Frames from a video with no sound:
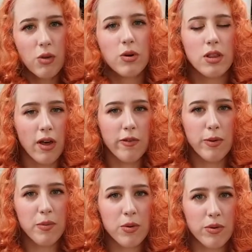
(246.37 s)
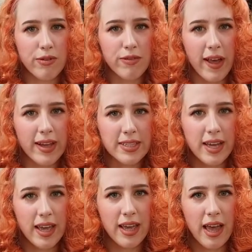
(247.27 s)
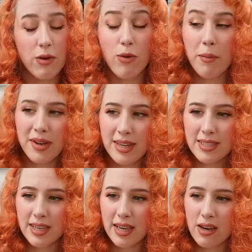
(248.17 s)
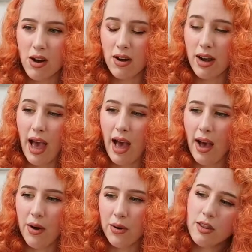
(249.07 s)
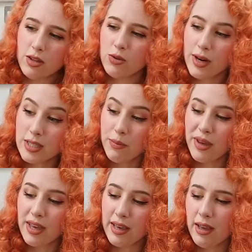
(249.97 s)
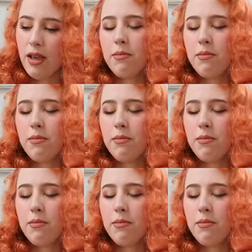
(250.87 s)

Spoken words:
were a lot of people reflecting and reminiscing on how this recipe